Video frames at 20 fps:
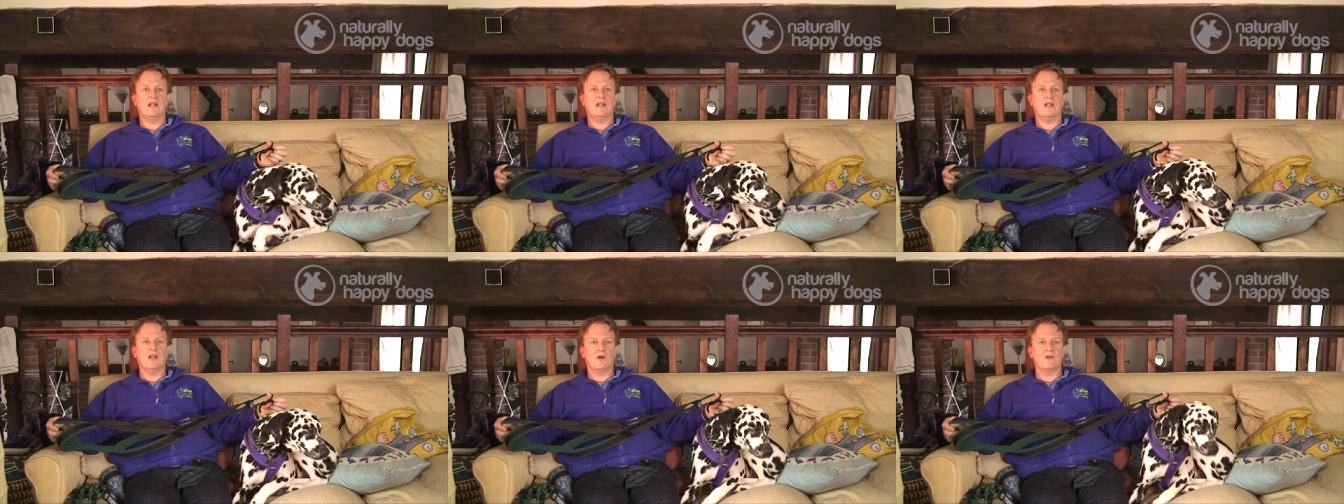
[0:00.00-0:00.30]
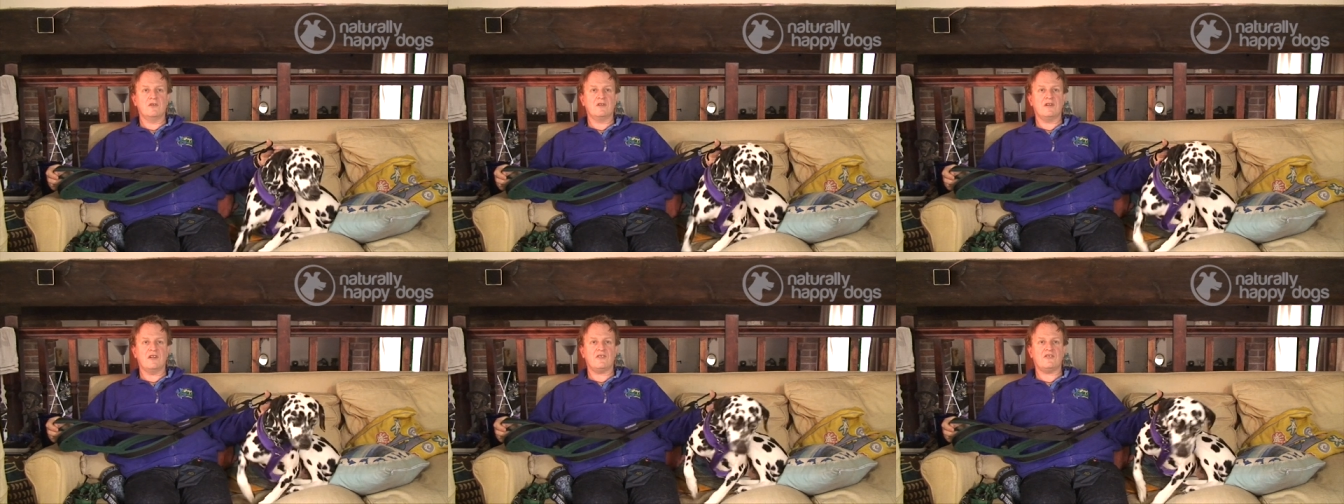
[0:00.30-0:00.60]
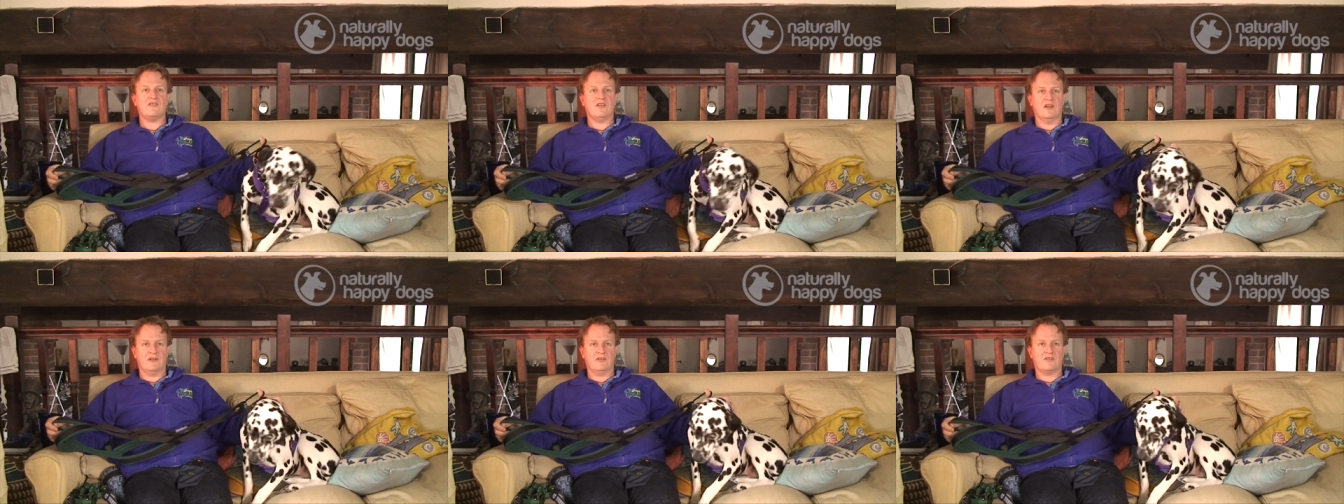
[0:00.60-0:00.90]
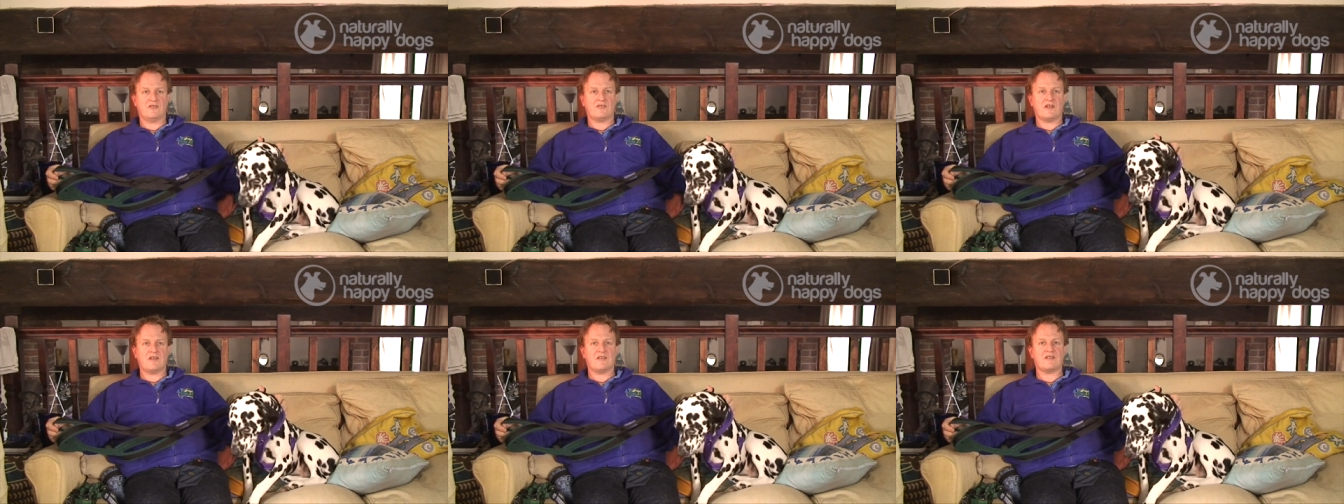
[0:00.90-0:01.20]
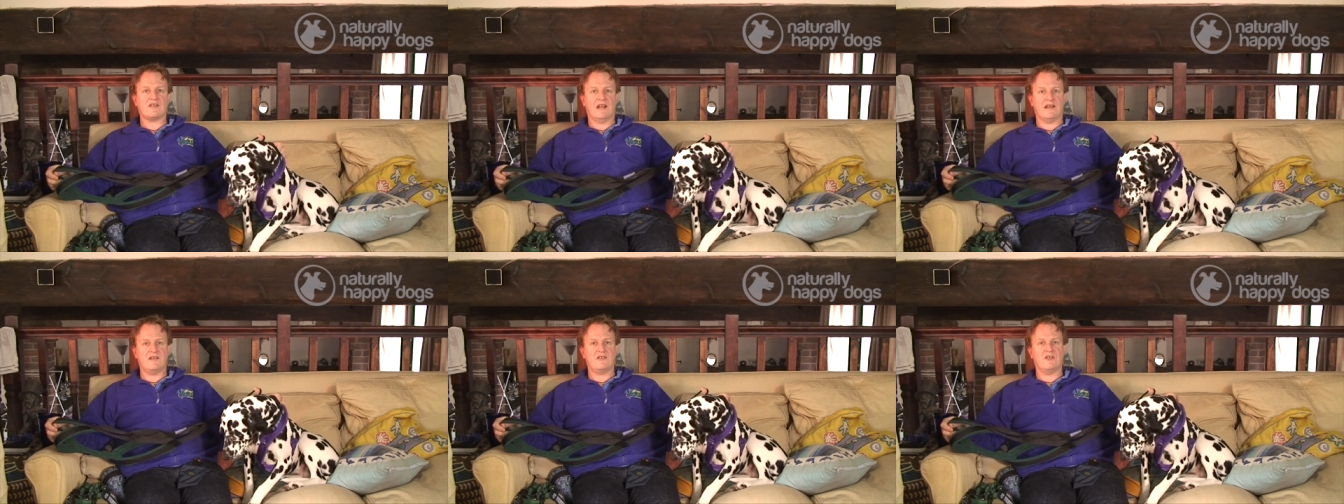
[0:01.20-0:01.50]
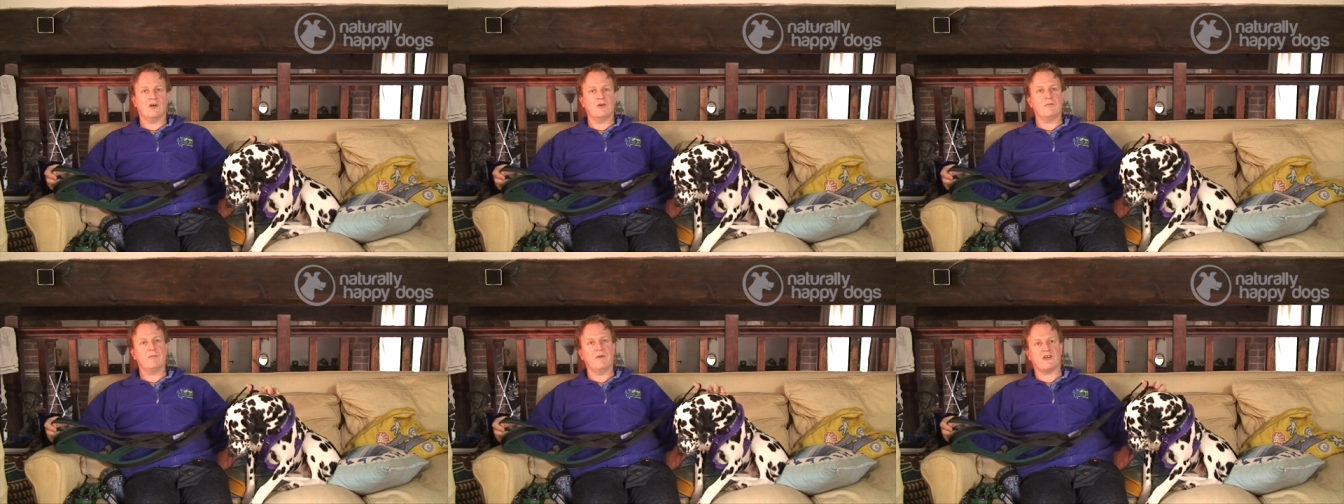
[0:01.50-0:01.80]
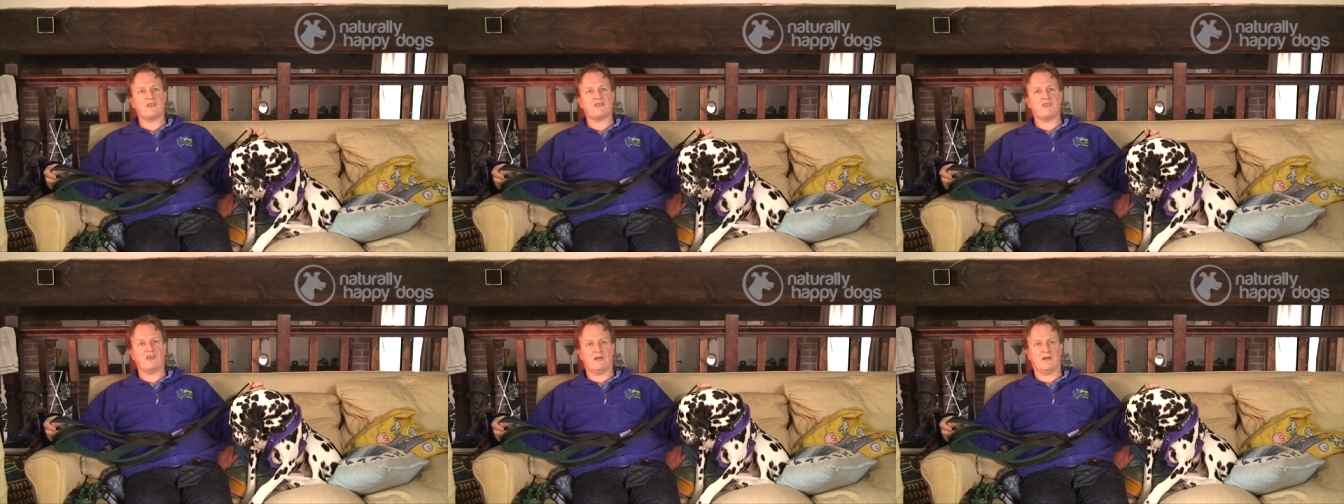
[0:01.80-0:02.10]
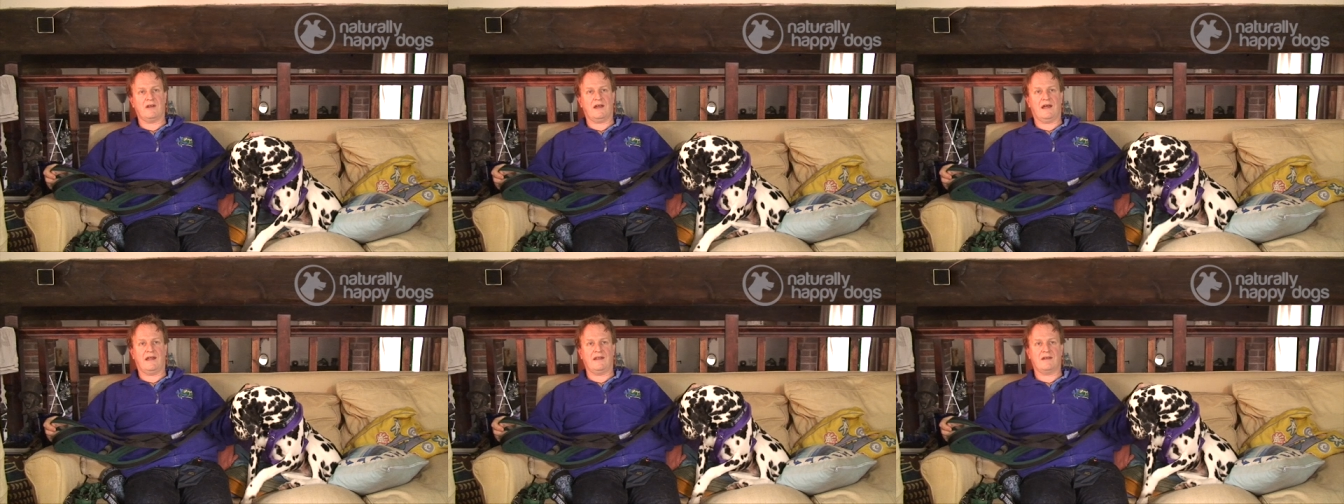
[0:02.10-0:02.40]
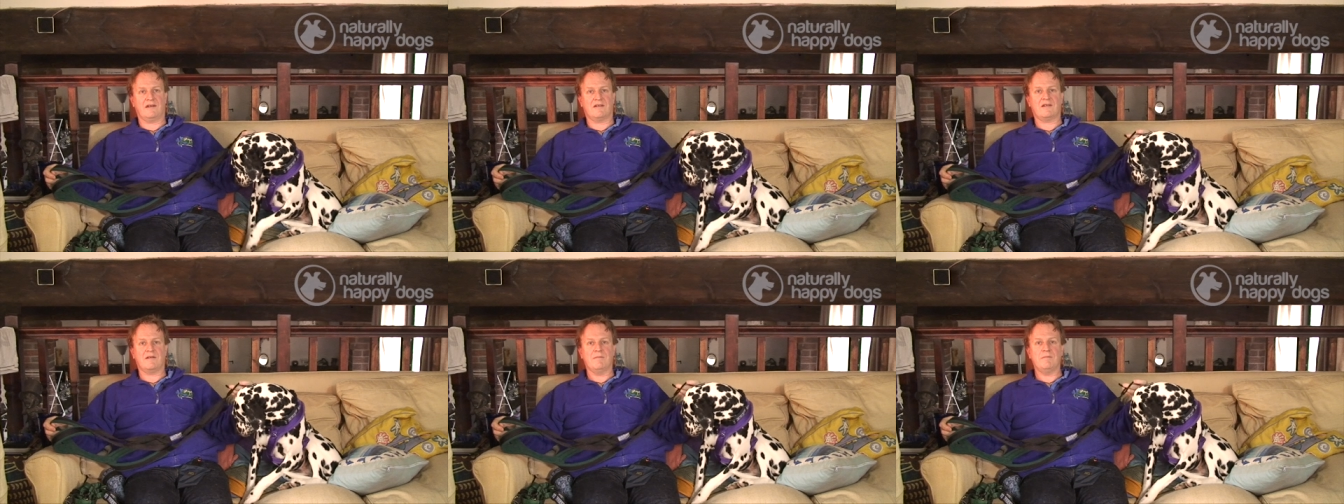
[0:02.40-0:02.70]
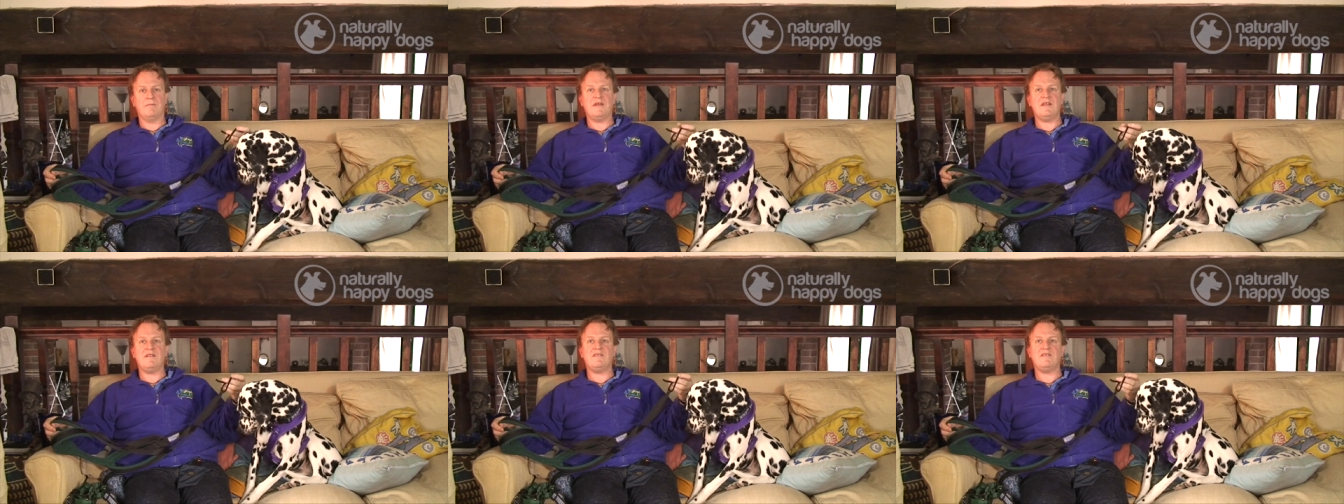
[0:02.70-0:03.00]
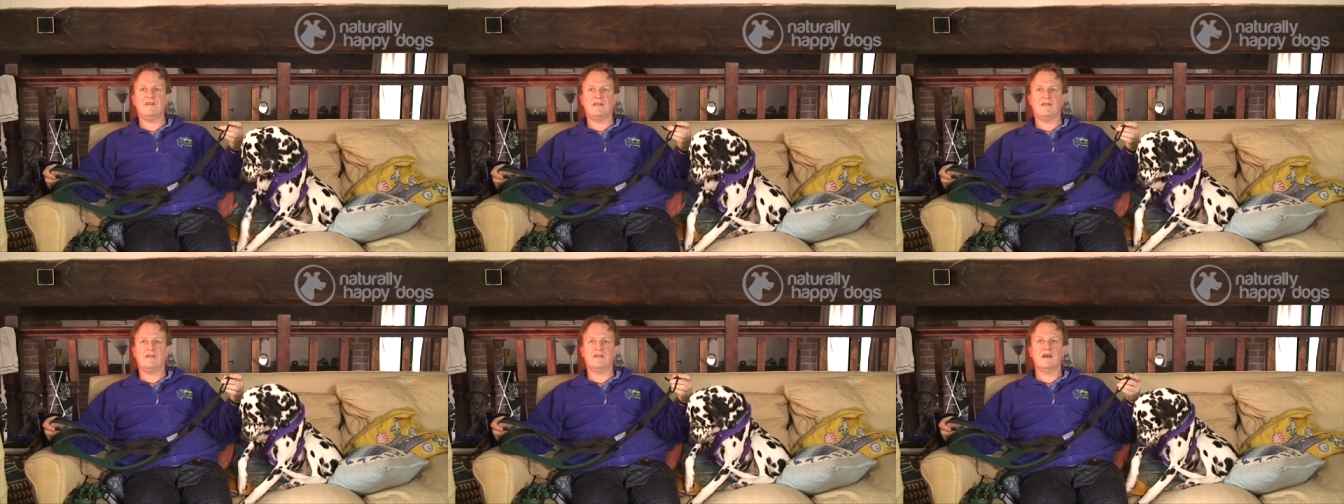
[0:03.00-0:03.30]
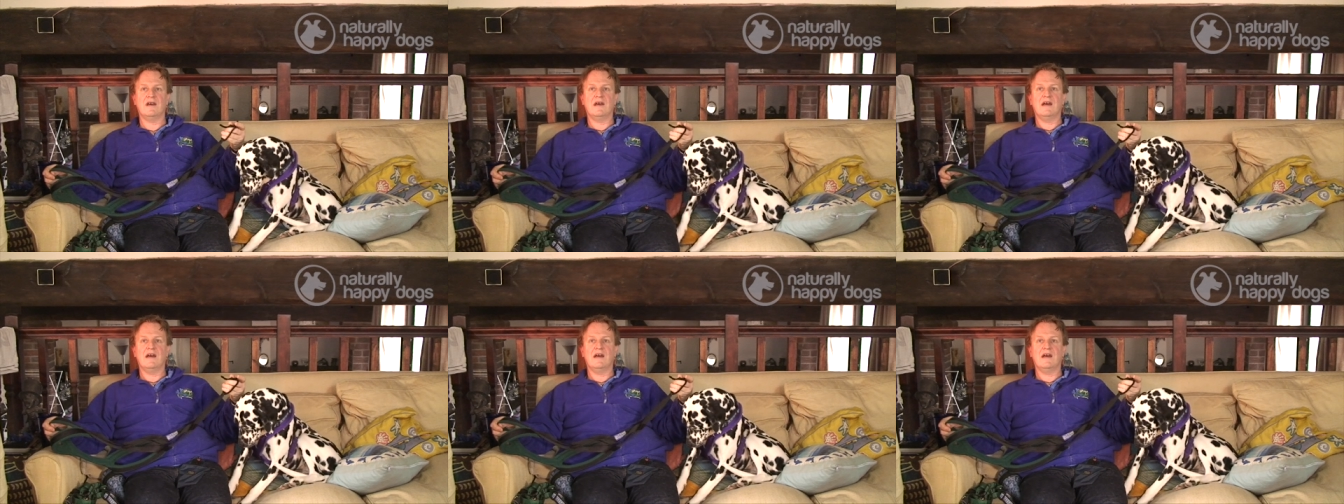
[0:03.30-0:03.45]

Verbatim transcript: long distance sled dog musher and competed